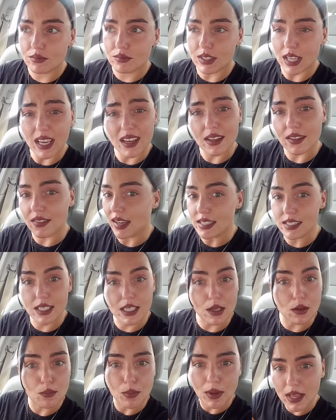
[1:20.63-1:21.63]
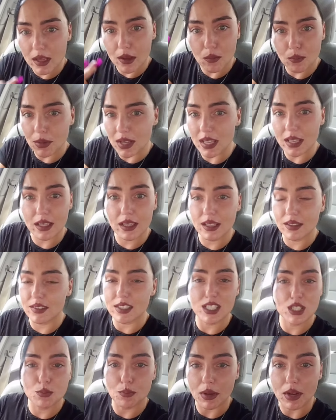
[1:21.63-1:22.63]
Yeah, that's it. Being in
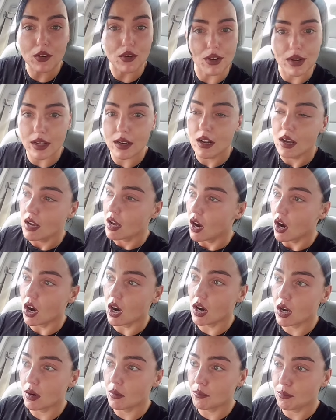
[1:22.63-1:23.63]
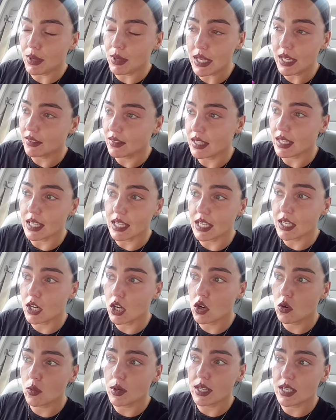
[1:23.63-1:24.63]
the Spirit. Being in the
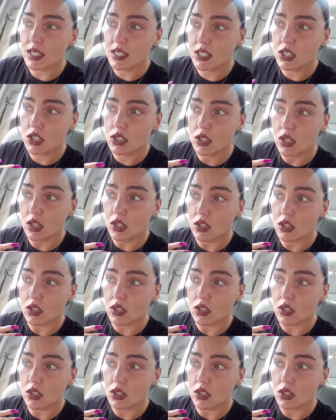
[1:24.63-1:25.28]
ego is...